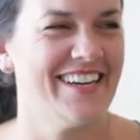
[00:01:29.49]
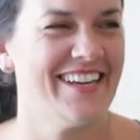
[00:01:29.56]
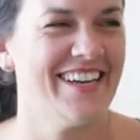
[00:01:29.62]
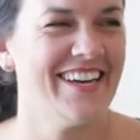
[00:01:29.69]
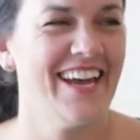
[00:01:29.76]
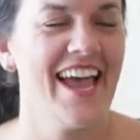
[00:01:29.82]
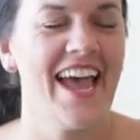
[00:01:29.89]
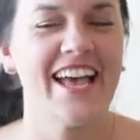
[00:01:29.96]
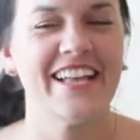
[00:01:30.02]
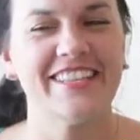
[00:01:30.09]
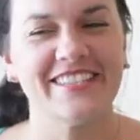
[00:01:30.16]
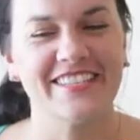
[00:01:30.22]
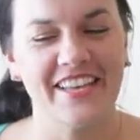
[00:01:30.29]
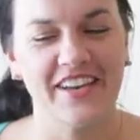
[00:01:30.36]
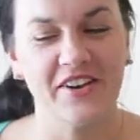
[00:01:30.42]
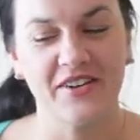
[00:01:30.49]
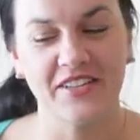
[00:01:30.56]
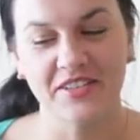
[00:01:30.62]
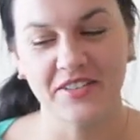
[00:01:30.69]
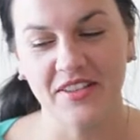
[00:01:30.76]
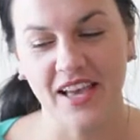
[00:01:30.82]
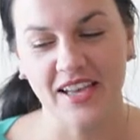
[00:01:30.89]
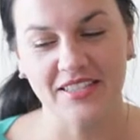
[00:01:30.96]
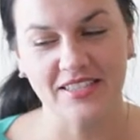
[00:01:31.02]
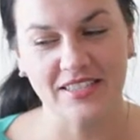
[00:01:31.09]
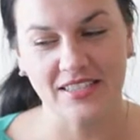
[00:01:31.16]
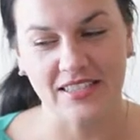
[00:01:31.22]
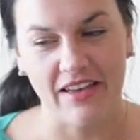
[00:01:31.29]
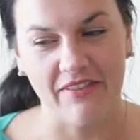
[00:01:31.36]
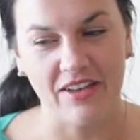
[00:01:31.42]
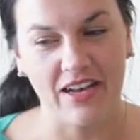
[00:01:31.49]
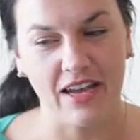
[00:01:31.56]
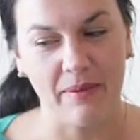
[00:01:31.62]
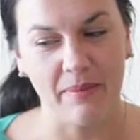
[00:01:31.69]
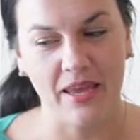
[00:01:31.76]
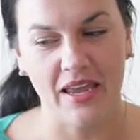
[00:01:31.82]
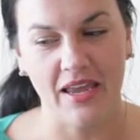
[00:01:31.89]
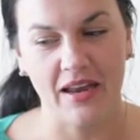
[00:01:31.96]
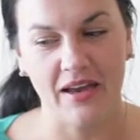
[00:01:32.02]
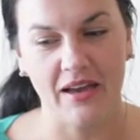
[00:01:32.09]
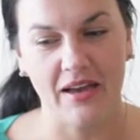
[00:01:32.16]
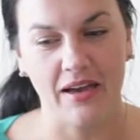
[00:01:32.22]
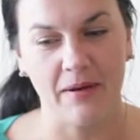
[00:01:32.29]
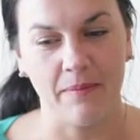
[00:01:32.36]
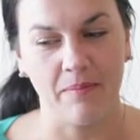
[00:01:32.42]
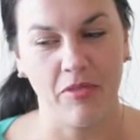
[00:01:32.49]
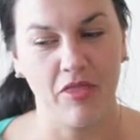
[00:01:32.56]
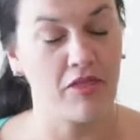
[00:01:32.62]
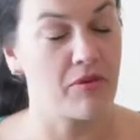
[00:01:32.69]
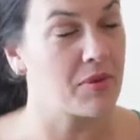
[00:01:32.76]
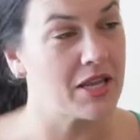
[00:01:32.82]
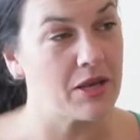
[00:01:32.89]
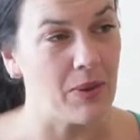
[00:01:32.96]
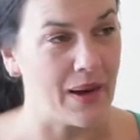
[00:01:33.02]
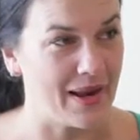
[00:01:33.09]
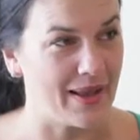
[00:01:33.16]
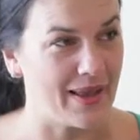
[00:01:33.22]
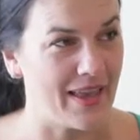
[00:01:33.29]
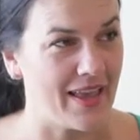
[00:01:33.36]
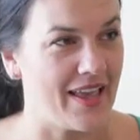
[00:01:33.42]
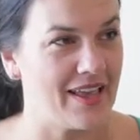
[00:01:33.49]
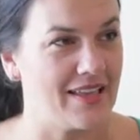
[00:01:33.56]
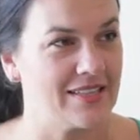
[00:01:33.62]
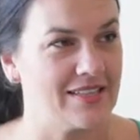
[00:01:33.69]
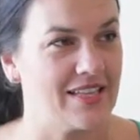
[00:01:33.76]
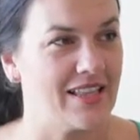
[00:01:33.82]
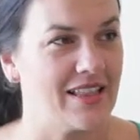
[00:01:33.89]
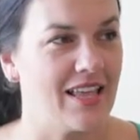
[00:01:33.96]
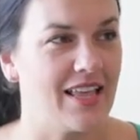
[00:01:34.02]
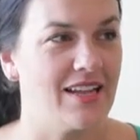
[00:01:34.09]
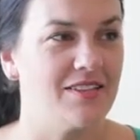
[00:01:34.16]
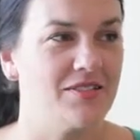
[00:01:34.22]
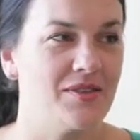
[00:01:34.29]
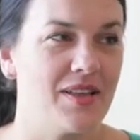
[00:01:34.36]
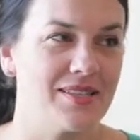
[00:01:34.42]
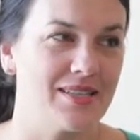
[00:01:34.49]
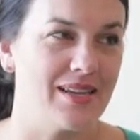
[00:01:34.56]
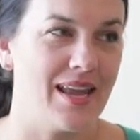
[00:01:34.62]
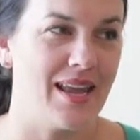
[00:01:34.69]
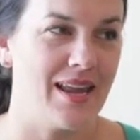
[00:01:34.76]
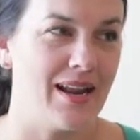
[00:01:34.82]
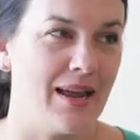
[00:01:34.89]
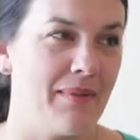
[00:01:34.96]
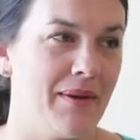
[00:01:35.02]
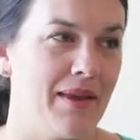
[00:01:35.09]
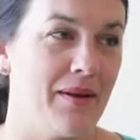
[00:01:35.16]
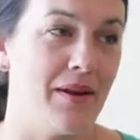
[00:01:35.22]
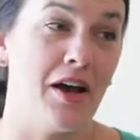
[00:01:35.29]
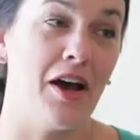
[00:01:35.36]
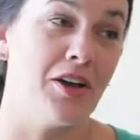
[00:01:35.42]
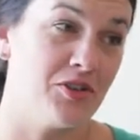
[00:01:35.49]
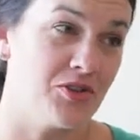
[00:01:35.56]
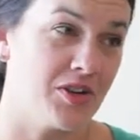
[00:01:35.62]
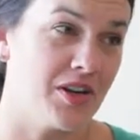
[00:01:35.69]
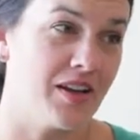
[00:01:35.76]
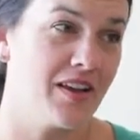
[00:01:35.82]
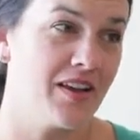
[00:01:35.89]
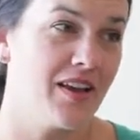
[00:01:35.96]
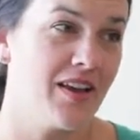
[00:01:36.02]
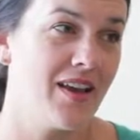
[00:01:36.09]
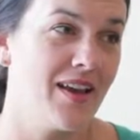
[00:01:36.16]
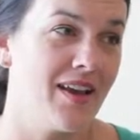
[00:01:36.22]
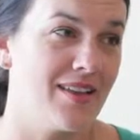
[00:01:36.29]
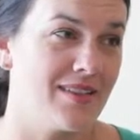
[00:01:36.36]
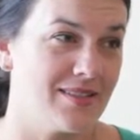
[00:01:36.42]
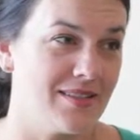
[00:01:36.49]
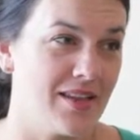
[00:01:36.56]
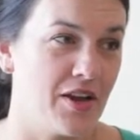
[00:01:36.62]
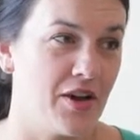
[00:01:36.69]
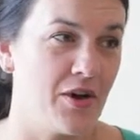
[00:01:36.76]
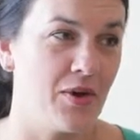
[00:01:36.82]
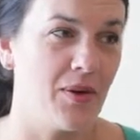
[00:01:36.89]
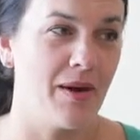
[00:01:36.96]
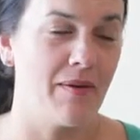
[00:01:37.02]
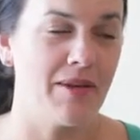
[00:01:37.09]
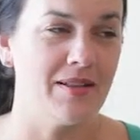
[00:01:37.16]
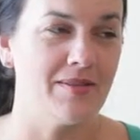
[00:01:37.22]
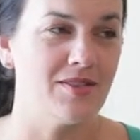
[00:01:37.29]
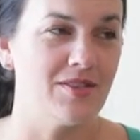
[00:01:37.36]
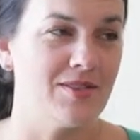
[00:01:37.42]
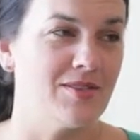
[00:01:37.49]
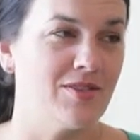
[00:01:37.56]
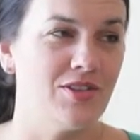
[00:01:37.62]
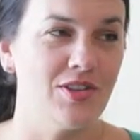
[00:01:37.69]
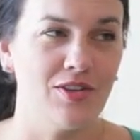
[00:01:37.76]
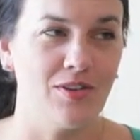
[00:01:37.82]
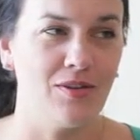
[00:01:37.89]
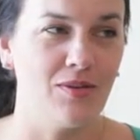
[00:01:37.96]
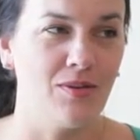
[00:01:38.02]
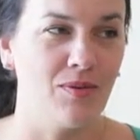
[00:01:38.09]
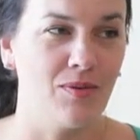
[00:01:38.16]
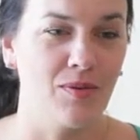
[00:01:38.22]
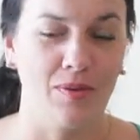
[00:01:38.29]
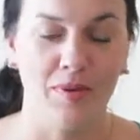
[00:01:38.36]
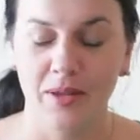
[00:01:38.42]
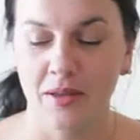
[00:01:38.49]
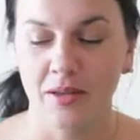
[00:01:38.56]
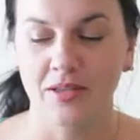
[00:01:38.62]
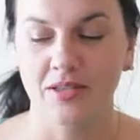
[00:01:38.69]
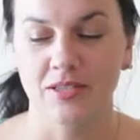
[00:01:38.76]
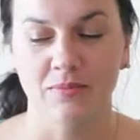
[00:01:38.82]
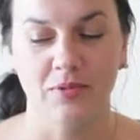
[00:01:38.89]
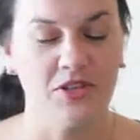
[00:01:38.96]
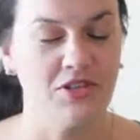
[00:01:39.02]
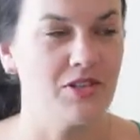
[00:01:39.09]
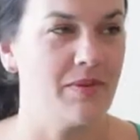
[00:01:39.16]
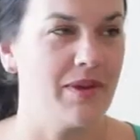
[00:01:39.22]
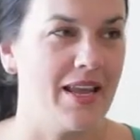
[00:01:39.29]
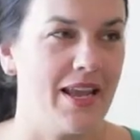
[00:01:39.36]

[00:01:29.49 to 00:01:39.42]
Yeah. And so in 2007, I made 3 wedding cakes. And then in 2008, I made 100. And so, I mean, just Jill really just pushed me.